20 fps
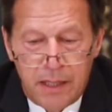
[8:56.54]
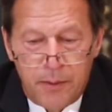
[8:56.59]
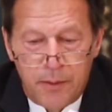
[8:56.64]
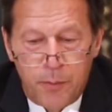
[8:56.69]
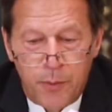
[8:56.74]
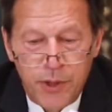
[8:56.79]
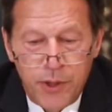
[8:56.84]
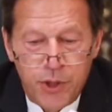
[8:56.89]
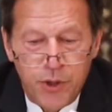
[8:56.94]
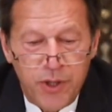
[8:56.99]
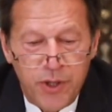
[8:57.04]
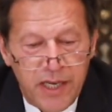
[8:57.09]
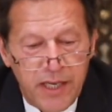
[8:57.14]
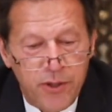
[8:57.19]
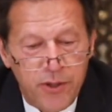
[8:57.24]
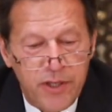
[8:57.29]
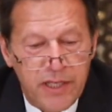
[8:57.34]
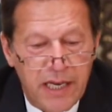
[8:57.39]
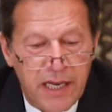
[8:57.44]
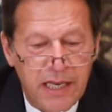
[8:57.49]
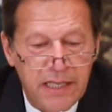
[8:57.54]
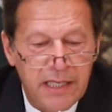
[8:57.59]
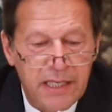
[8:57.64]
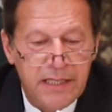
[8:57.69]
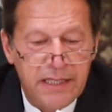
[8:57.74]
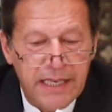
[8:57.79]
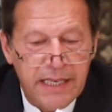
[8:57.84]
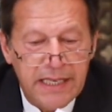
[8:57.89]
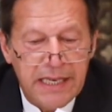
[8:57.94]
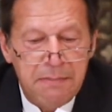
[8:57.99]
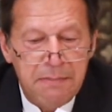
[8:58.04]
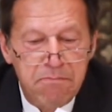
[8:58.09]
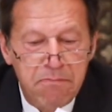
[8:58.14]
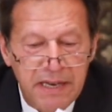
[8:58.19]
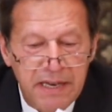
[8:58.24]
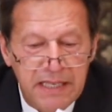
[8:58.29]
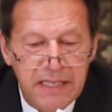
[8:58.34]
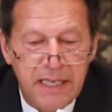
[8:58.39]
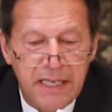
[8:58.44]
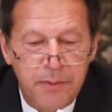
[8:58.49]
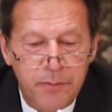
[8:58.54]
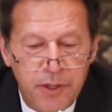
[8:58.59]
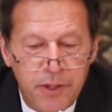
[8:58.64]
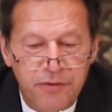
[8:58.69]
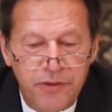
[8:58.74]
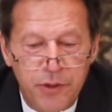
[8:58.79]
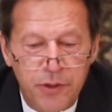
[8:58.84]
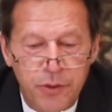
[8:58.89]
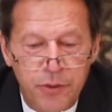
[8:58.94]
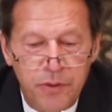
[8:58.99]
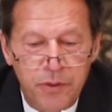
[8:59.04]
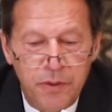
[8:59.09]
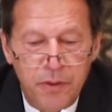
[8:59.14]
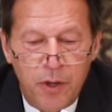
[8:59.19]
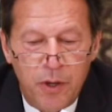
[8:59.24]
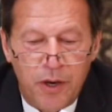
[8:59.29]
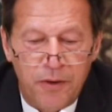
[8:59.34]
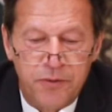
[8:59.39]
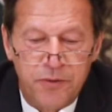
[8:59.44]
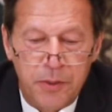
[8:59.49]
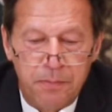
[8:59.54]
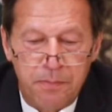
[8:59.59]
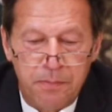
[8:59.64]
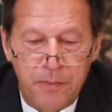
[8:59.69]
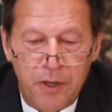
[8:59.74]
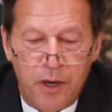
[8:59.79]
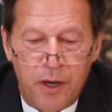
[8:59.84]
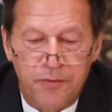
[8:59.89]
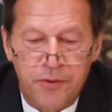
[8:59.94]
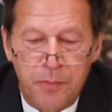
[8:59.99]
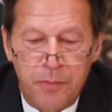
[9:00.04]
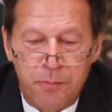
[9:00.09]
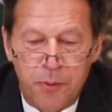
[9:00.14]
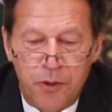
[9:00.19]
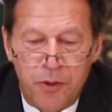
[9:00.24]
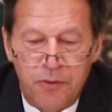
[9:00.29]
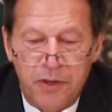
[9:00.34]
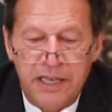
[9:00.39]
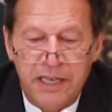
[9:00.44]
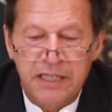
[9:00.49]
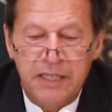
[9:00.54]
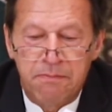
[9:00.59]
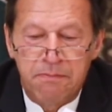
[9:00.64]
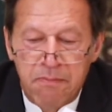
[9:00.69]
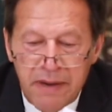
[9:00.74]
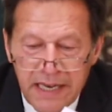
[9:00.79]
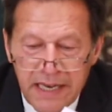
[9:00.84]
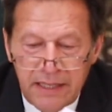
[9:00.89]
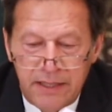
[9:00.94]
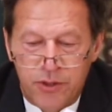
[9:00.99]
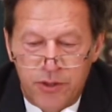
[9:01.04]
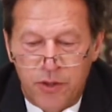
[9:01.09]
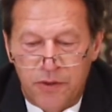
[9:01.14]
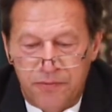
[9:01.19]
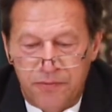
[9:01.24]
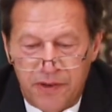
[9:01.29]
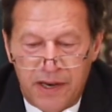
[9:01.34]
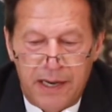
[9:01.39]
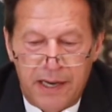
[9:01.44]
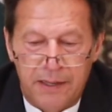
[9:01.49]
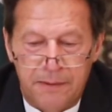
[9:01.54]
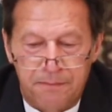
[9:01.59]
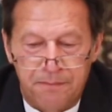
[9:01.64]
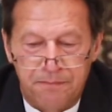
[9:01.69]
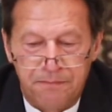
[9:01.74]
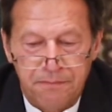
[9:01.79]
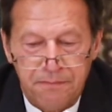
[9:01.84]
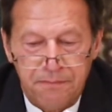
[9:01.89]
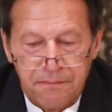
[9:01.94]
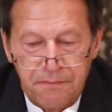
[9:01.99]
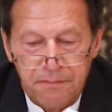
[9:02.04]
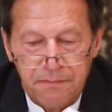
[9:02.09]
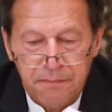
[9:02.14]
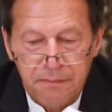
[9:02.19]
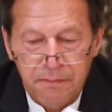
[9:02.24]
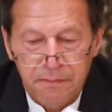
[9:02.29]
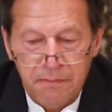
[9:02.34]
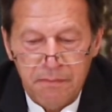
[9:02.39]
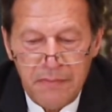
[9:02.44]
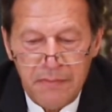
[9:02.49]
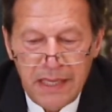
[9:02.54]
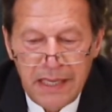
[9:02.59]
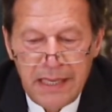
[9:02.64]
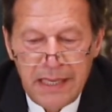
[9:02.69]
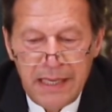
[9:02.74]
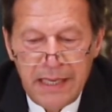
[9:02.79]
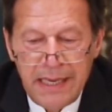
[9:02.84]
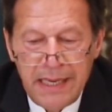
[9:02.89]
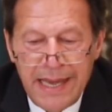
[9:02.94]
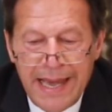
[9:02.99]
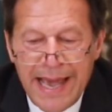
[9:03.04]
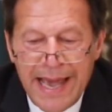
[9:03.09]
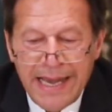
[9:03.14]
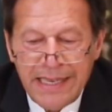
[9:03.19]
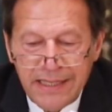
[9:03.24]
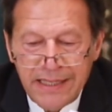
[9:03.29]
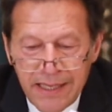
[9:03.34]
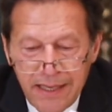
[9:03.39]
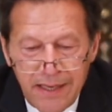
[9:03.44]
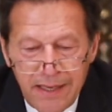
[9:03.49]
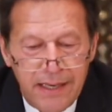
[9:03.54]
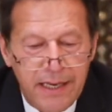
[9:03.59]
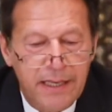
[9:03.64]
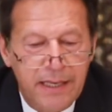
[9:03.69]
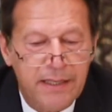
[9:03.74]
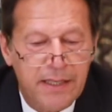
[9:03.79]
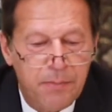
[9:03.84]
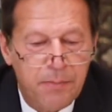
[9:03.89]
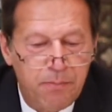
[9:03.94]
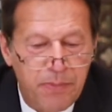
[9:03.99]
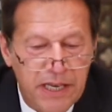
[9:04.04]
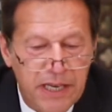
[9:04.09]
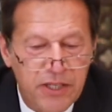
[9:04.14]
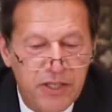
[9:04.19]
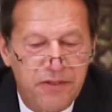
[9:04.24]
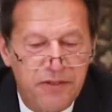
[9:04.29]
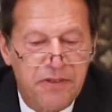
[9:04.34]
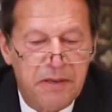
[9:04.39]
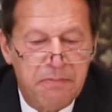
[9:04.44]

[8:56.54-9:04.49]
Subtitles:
We should undertake a midterm review of the progress made so far, accelerate the pace of